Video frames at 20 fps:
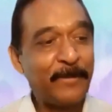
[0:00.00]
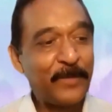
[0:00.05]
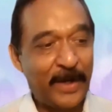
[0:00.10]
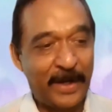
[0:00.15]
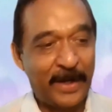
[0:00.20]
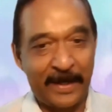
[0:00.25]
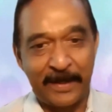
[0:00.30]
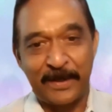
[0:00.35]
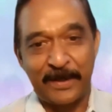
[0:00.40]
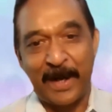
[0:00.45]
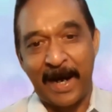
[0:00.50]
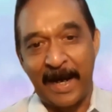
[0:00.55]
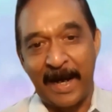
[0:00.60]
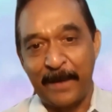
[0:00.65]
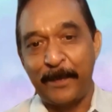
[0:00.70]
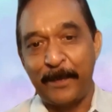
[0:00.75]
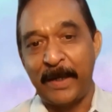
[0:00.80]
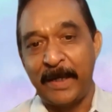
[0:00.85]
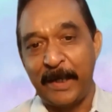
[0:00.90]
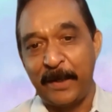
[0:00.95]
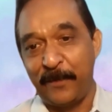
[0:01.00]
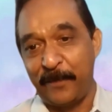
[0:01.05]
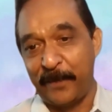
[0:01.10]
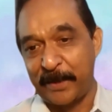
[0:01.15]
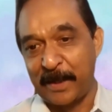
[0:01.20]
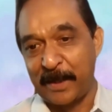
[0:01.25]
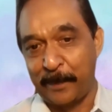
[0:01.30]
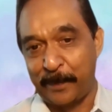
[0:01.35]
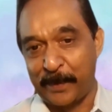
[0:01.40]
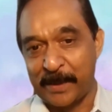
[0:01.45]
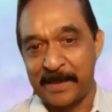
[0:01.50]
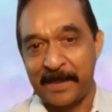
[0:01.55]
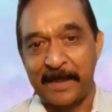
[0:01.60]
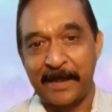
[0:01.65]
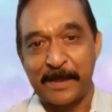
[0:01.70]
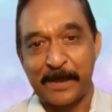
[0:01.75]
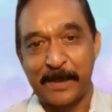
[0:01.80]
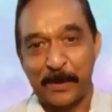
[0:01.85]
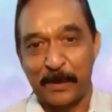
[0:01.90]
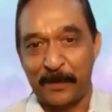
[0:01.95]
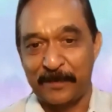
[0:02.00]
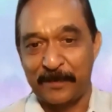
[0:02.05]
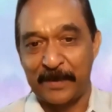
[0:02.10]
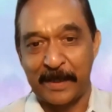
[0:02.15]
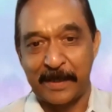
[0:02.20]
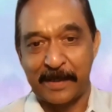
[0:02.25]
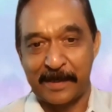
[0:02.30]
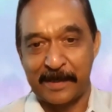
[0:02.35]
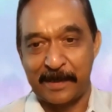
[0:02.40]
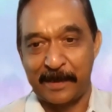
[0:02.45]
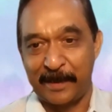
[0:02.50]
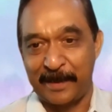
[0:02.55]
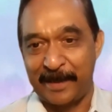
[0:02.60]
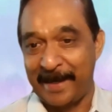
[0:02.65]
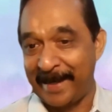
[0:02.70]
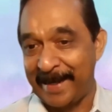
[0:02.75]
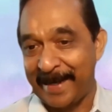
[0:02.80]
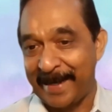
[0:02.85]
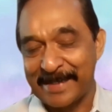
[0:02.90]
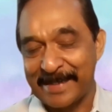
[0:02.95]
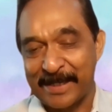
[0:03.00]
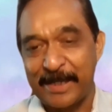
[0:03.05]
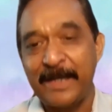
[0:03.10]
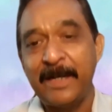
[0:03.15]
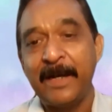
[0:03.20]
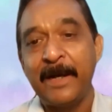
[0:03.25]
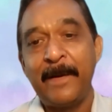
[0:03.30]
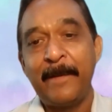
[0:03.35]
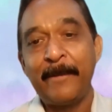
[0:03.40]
And I believe with the presence of this galaxy,